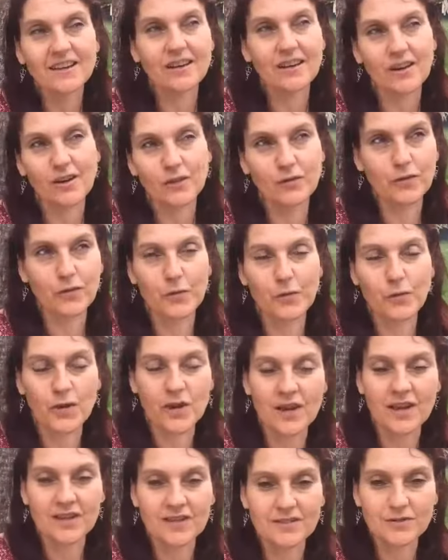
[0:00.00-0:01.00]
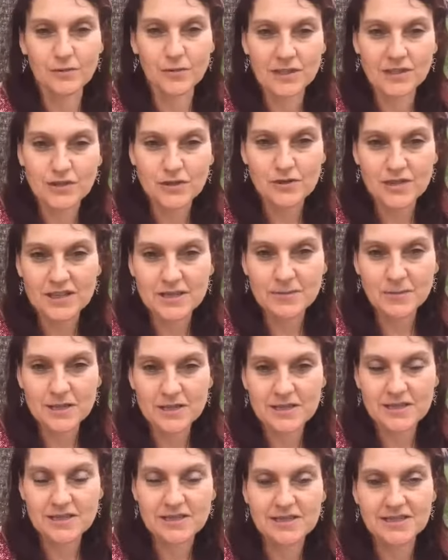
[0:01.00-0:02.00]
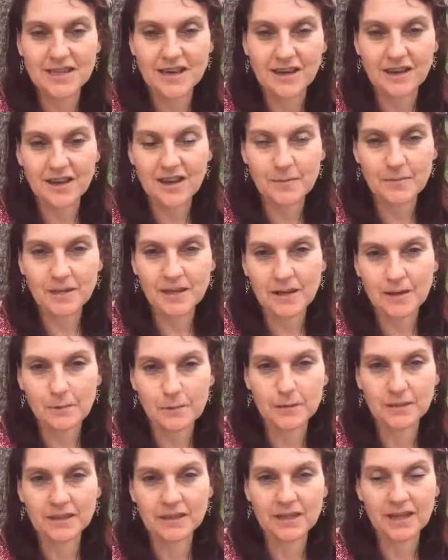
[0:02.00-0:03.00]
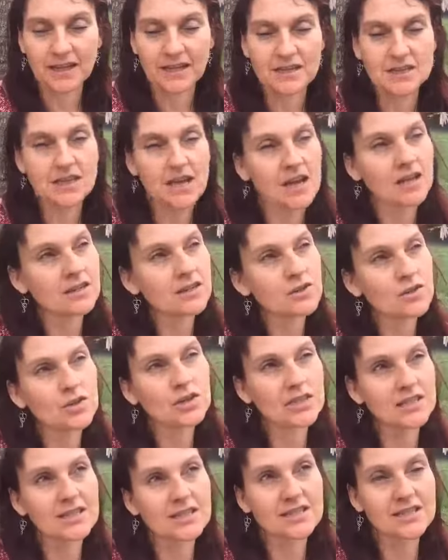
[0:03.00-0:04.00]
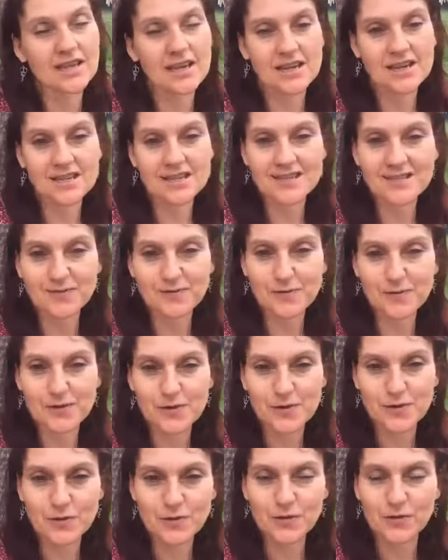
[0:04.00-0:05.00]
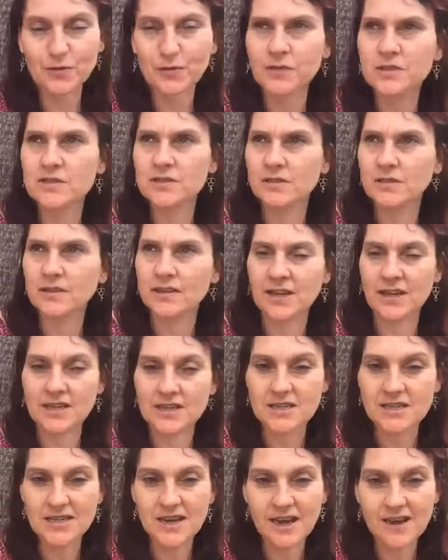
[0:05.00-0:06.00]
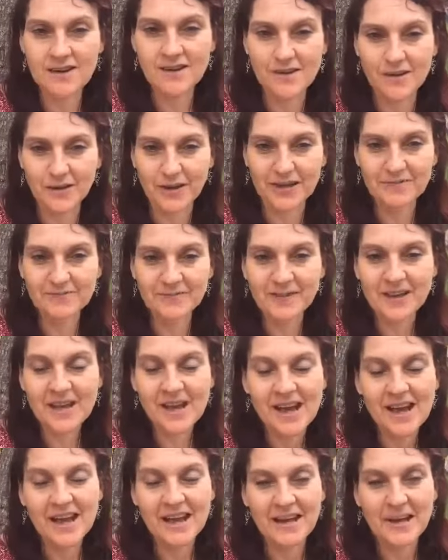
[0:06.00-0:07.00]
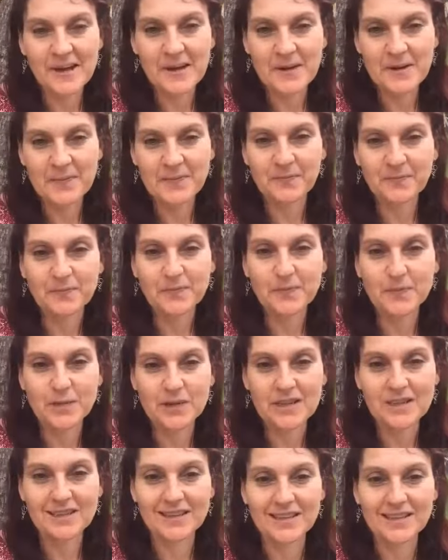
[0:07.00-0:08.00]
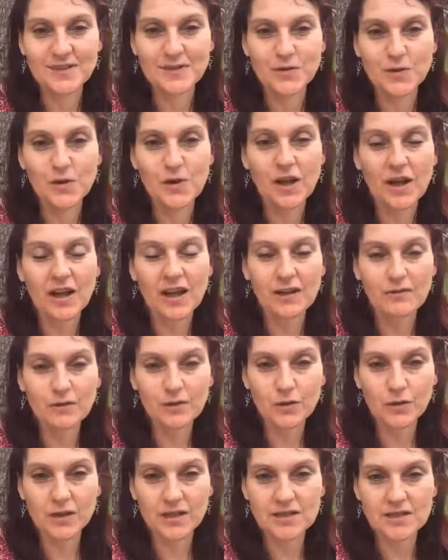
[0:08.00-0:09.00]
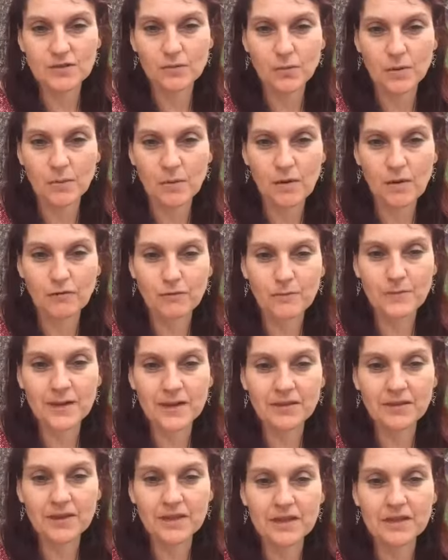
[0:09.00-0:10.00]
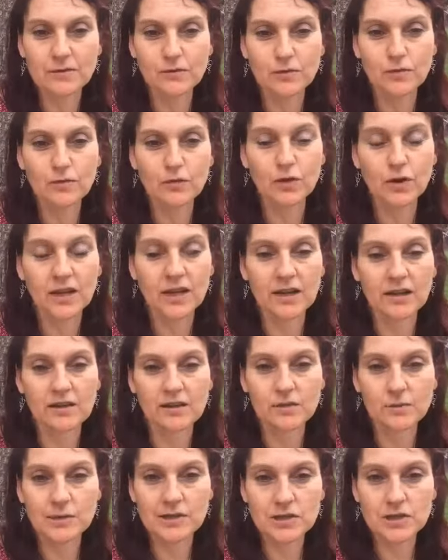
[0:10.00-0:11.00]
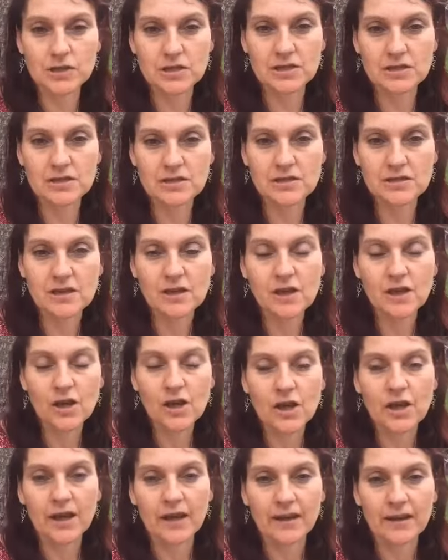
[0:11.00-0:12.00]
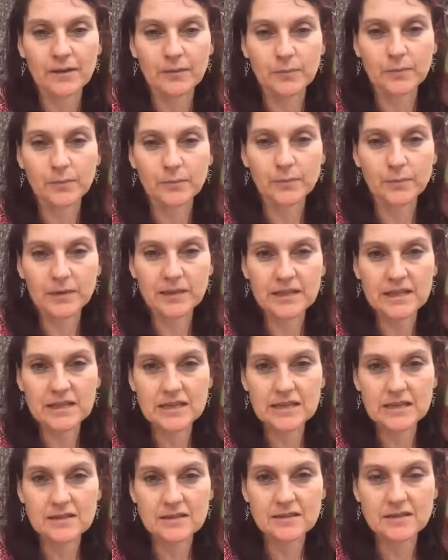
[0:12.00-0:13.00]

of the 101 stress busters that are coming up in the next 100 days for you. It's only 99 now then. Breathing. So have a look at the Wim Hof method. If you've got any questions, please